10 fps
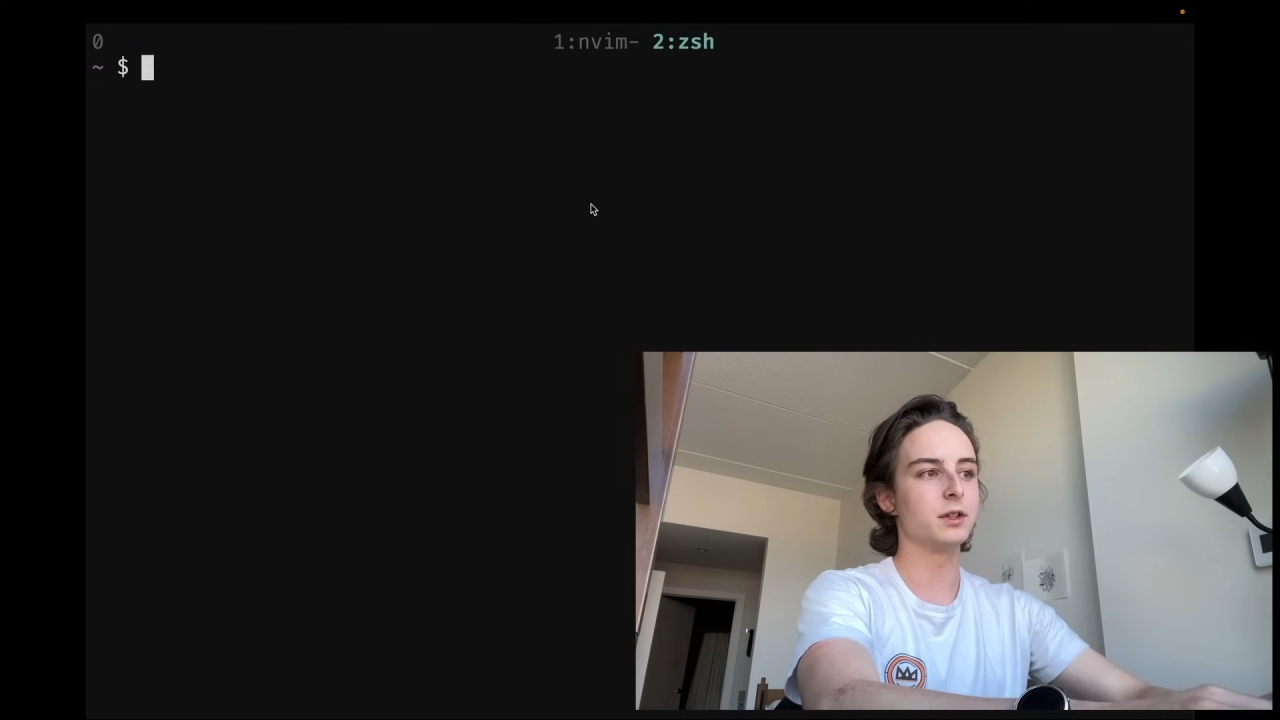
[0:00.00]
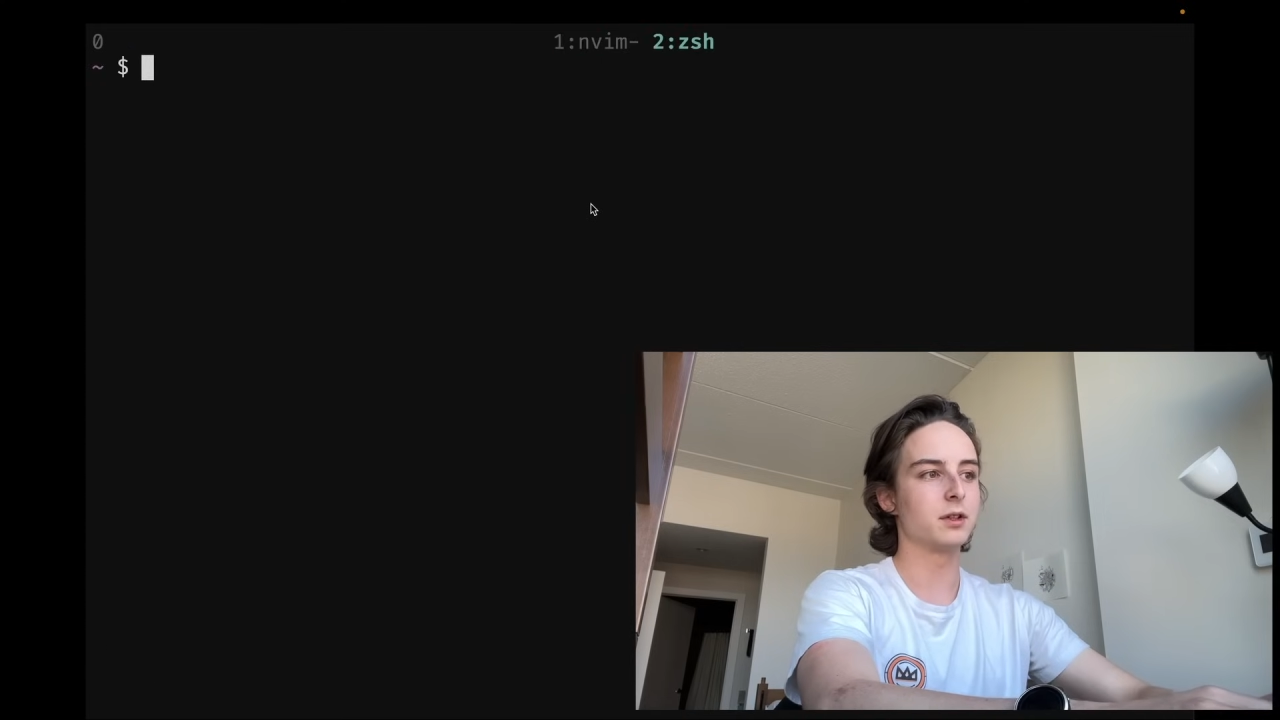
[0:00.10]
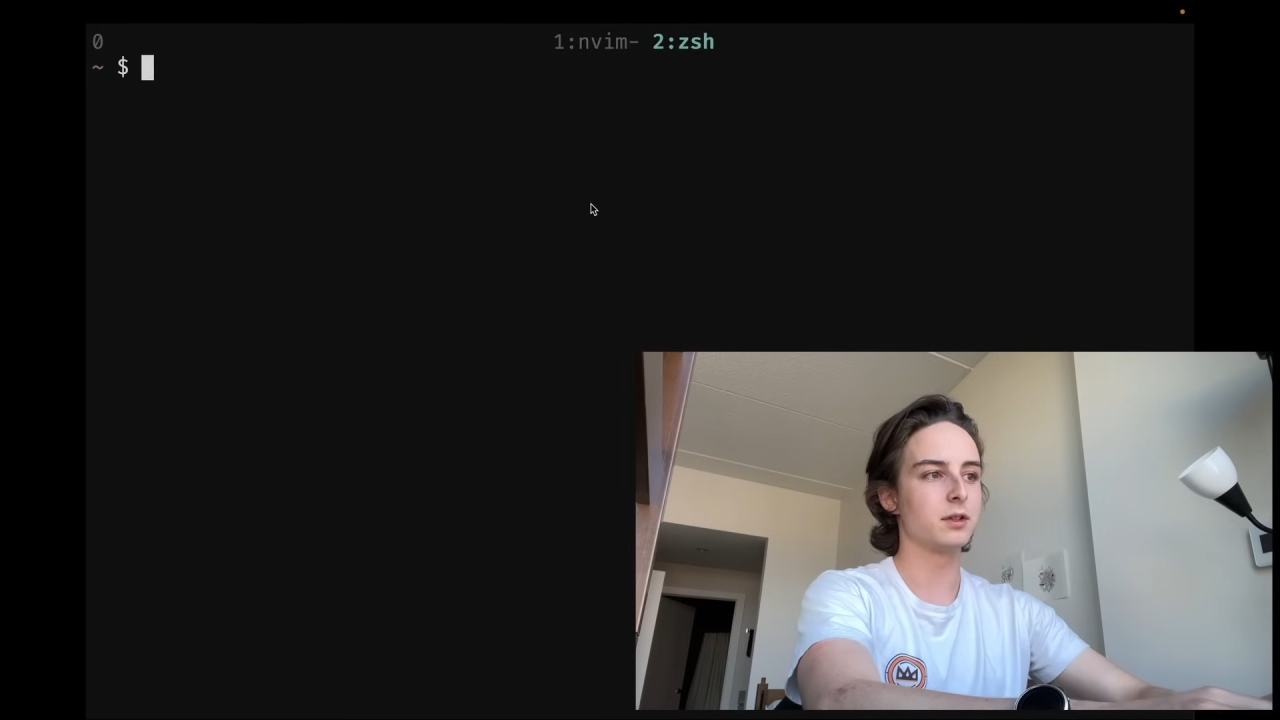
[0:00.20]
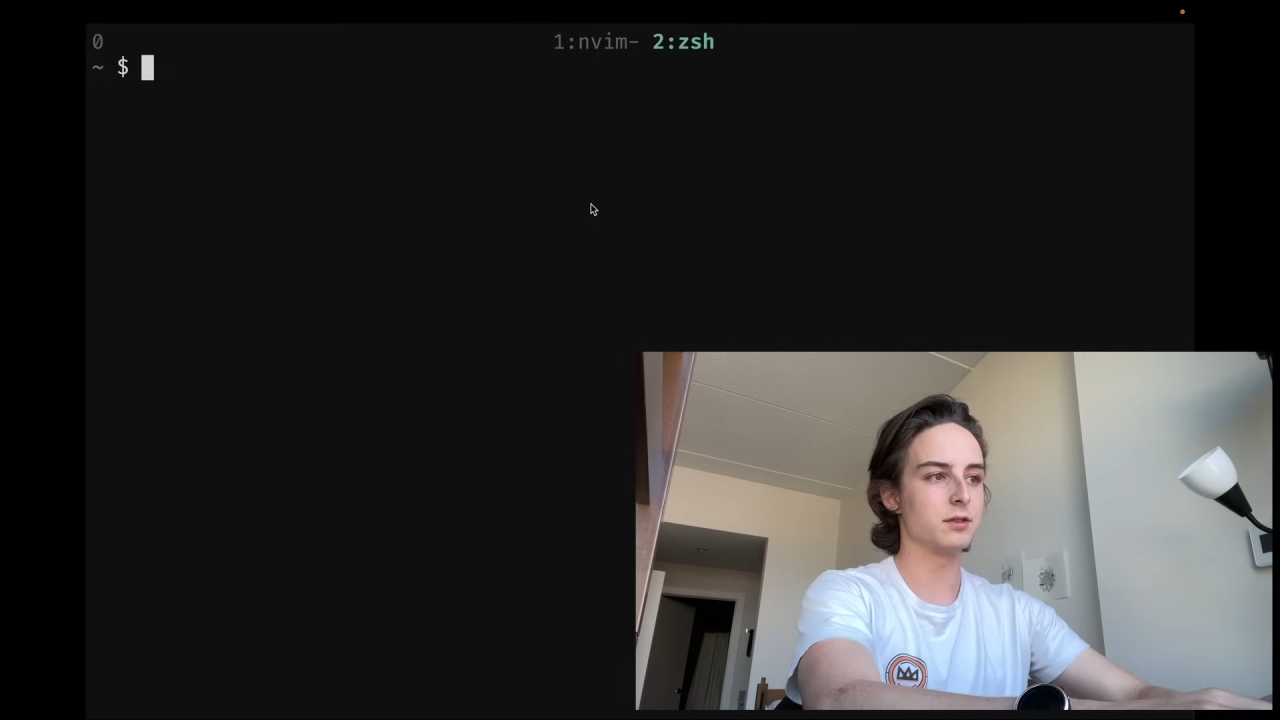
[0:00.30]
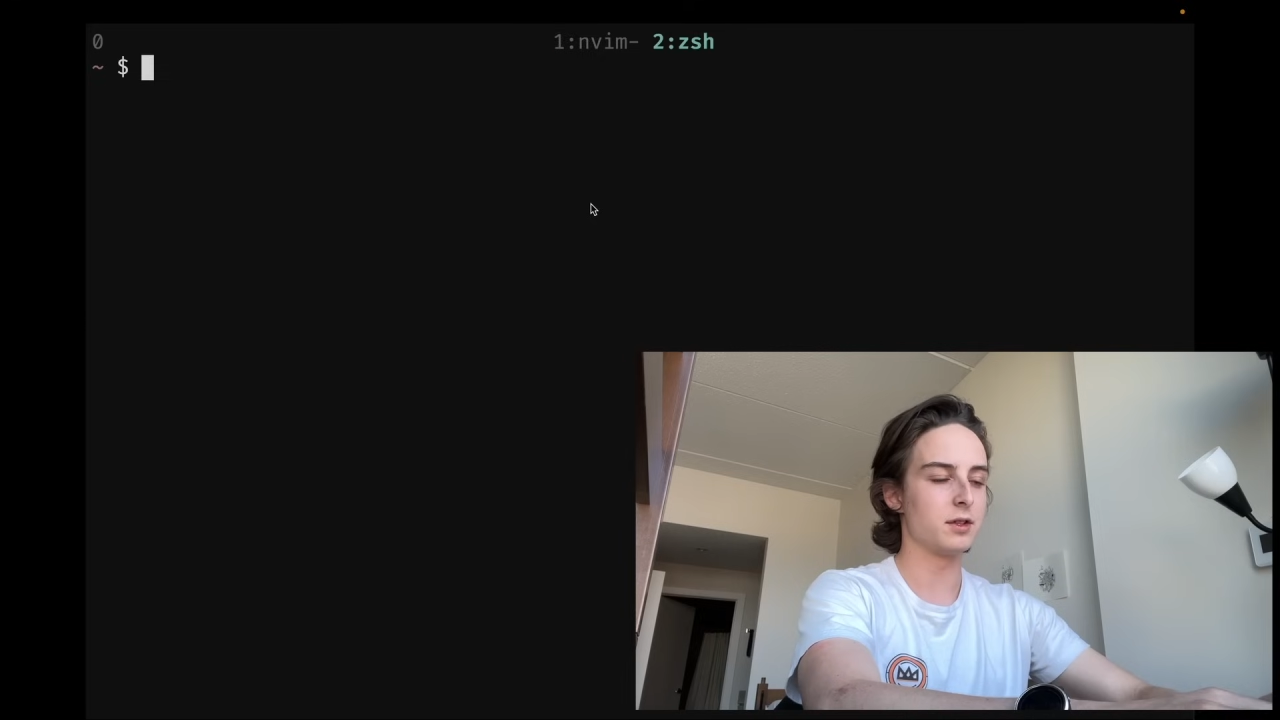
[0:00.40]
you
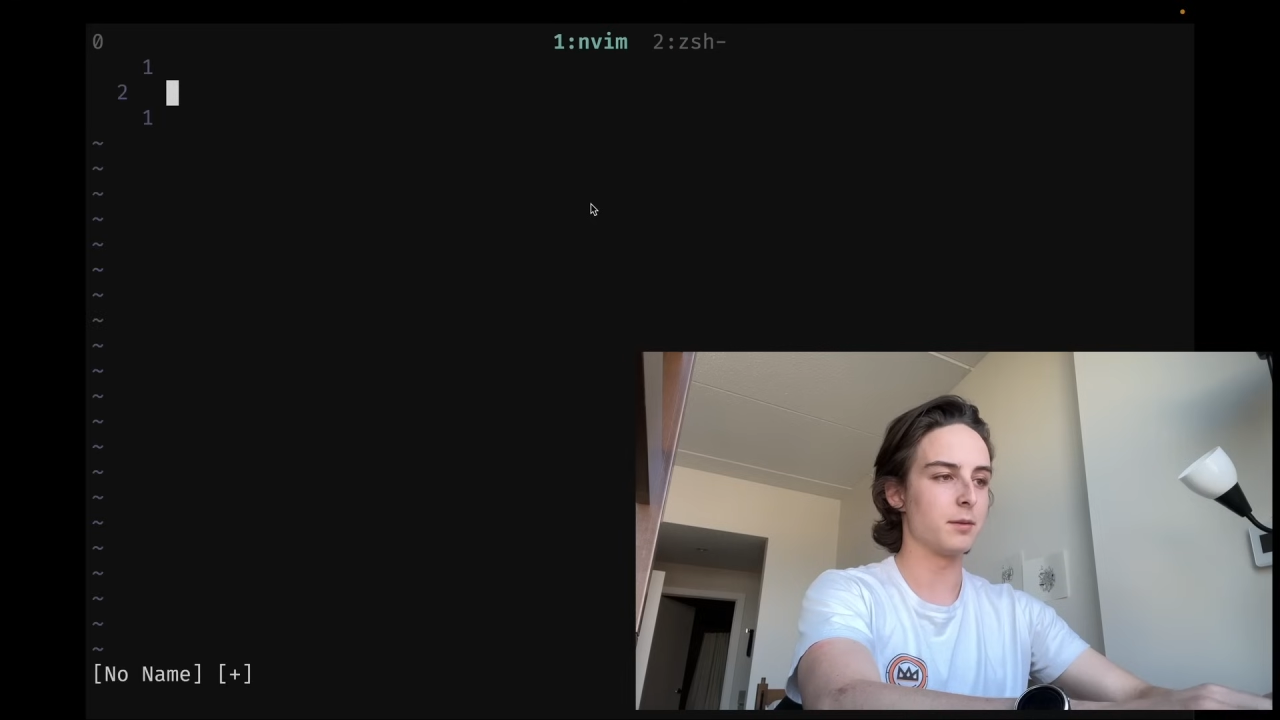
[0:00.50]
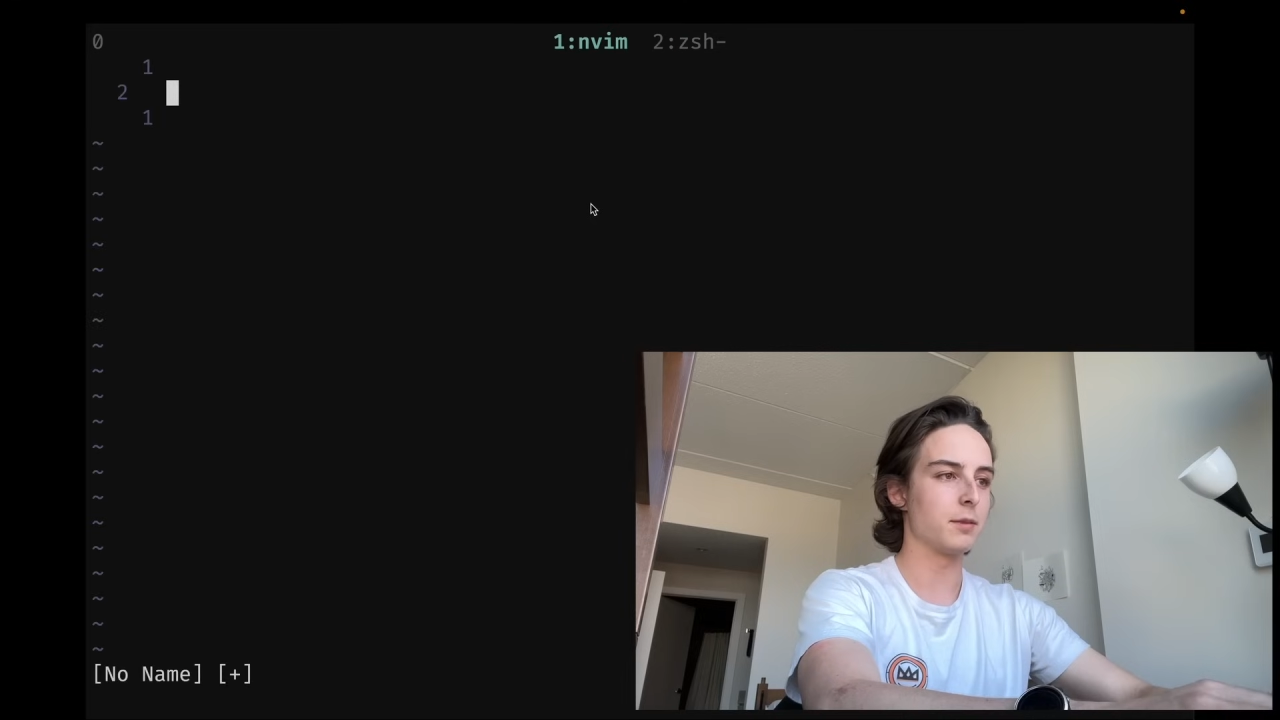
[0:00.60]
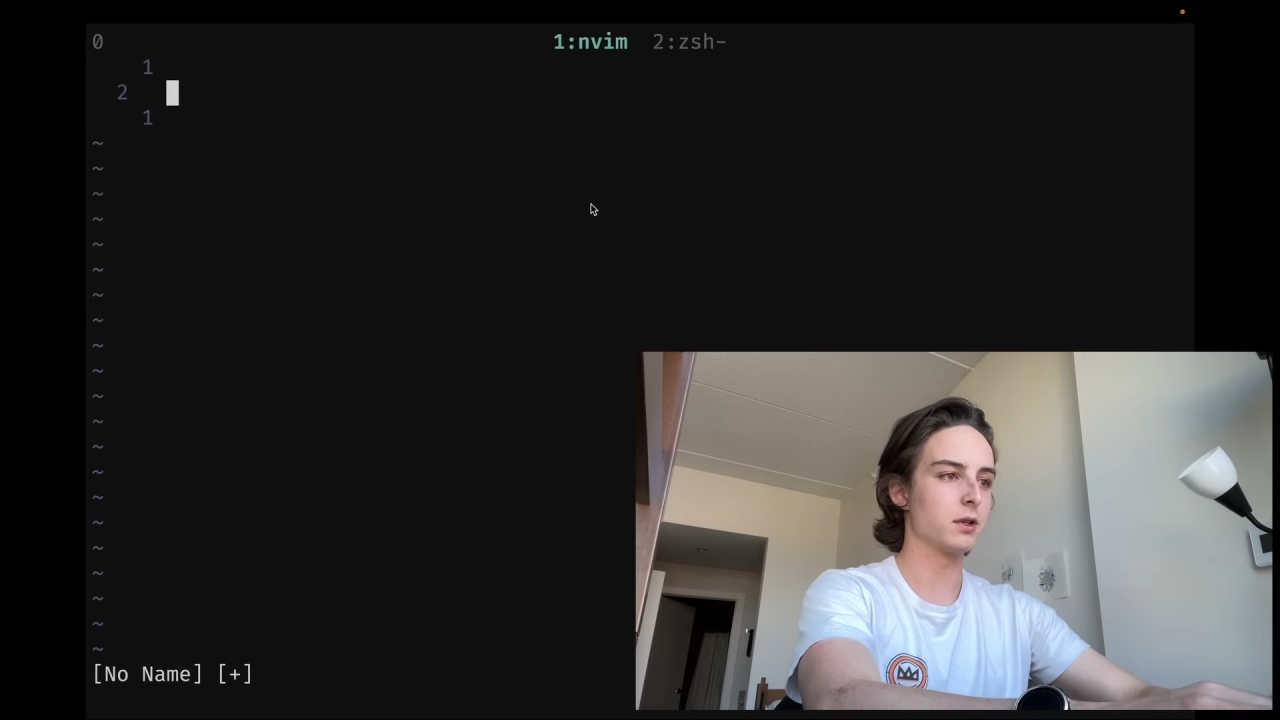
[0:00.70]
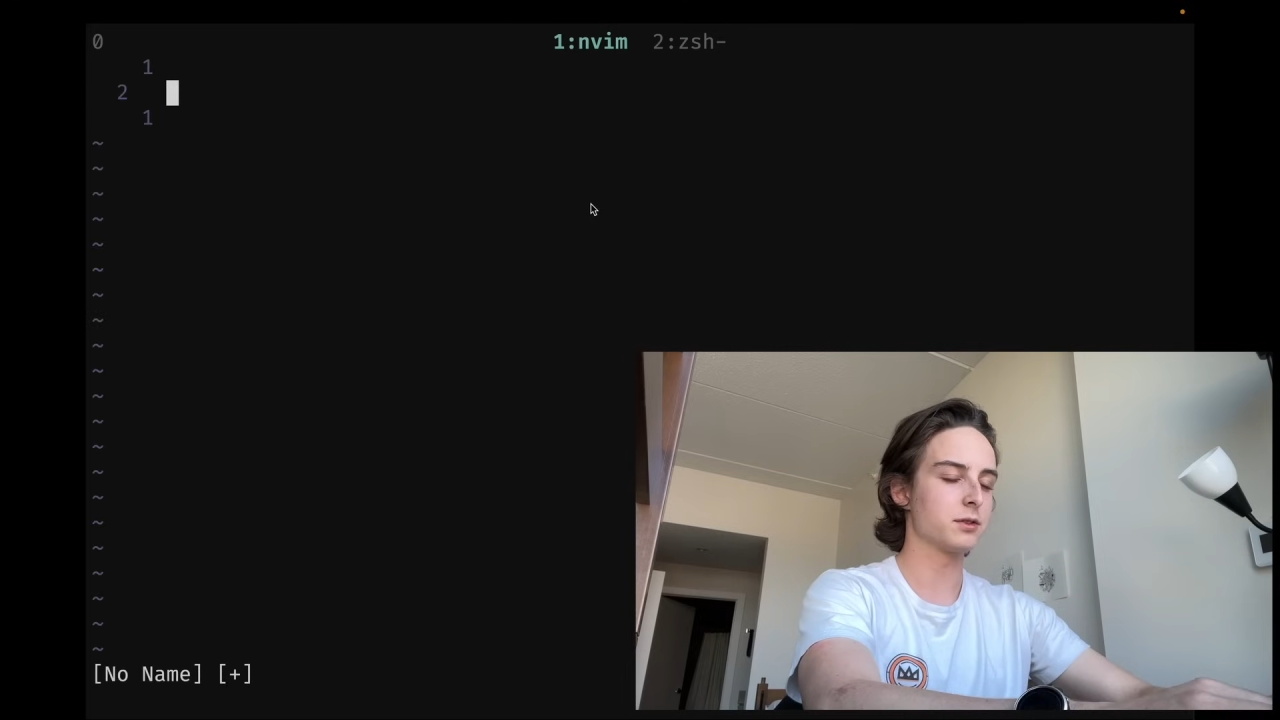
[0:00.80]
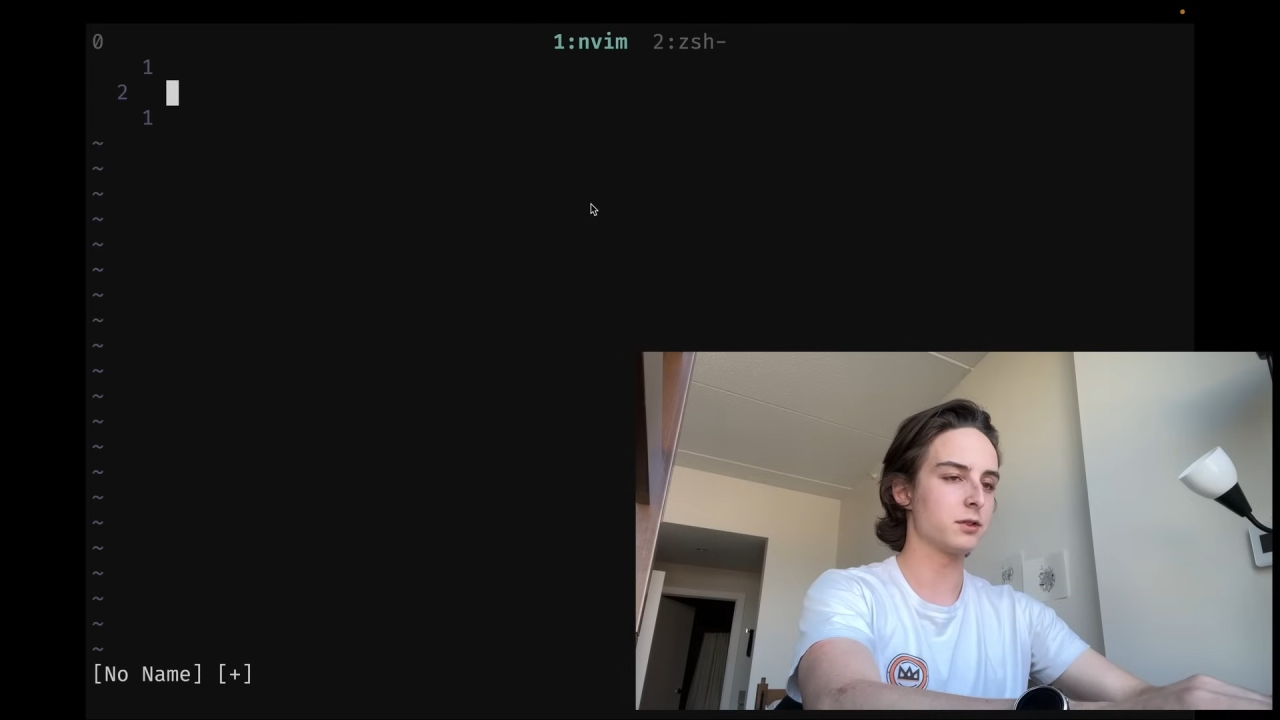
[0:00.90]
can use numbers